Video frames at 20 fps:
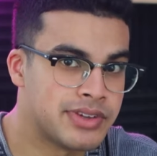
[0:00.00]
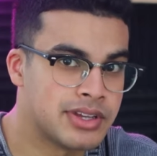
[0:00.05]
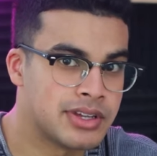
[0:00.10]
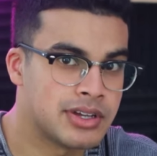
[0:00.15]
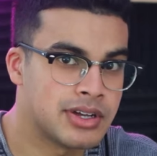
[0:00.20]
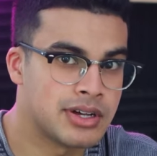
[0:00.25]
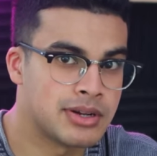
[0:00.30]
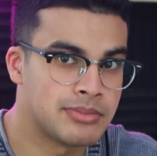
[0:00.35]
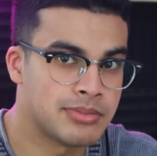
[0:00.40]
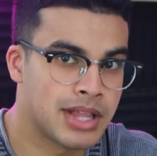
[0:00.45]

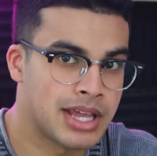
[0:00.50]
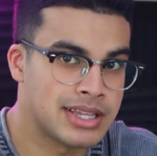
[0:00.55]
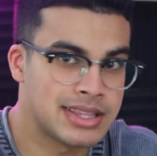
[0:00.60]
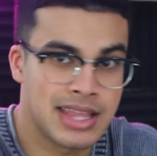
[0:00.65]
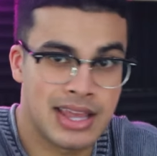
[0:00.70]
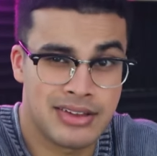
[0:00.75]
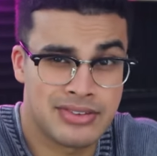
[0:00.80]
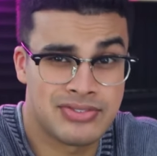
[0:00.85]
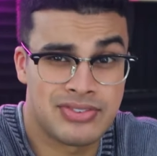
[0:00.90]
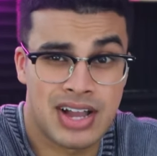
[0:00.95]
income, like
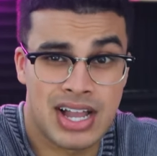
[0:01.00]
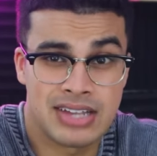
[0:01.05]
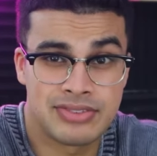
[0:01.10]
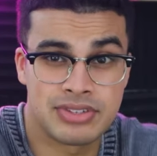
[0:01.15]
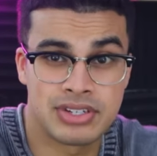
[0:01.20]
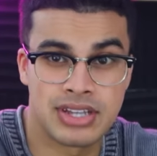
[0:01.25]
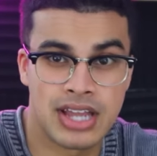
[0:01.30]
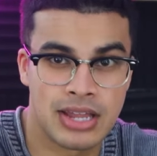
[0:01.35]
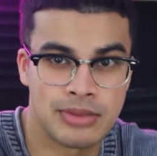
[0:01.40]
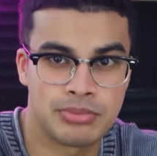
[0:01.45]
that 5
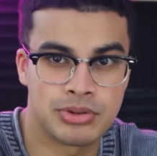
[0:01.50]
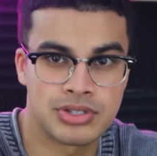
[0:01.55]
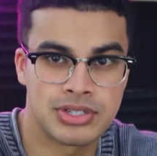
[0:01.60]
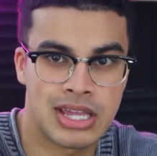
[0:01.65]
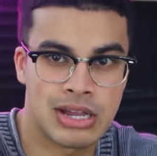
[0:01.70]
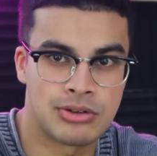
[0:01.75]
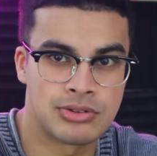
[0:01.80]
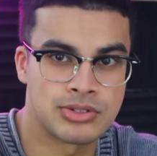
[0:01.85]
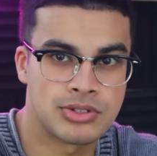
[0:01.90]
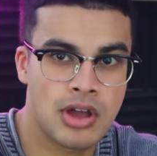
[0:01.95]
to
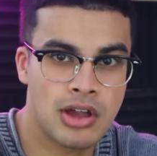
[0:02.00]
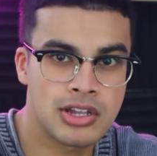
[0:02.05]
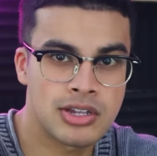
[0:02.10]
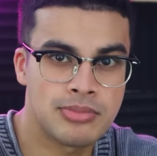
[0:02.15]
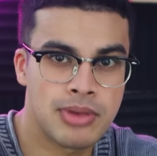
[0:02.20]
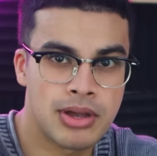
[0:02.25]
9% I was talking